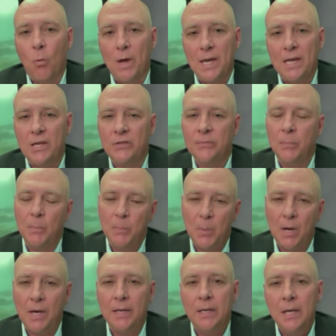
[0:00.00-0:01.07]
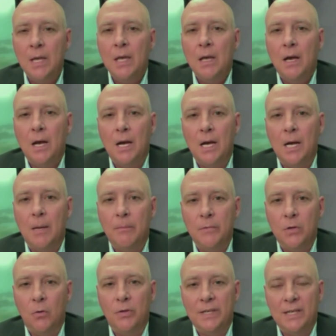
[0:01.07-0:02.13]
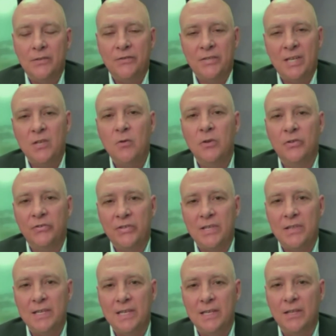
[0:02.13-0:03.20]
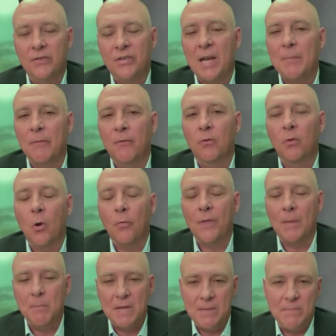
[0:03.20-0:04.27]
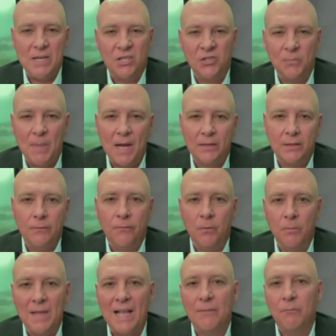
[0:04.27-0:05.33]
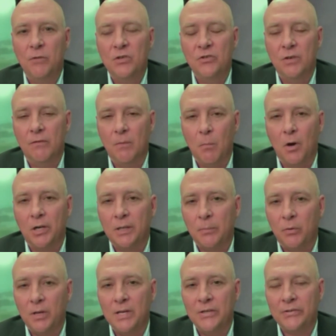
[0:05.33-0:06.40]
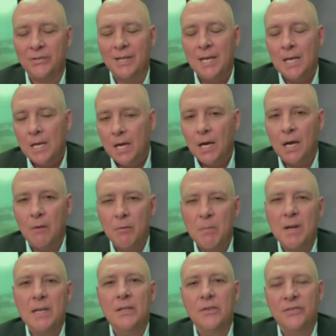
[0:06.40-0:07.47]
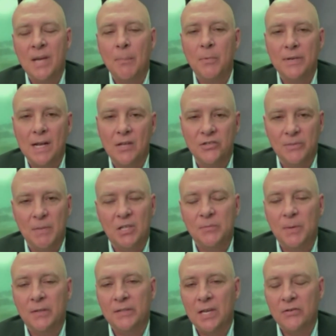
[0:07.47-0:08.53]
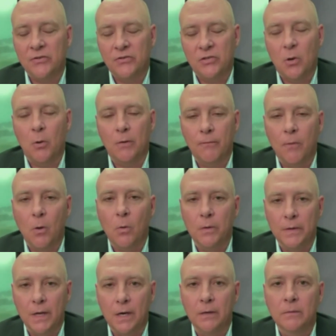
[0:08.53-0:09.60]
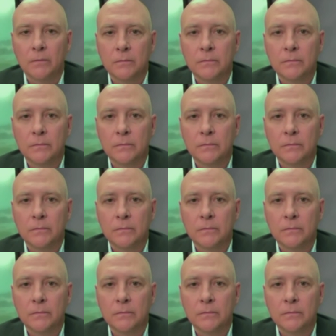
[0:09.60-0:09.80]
ways. But you know, to continue to see the type of growth that may be expected from that region of the marketplace, we might need to temper down some expectations going forward there.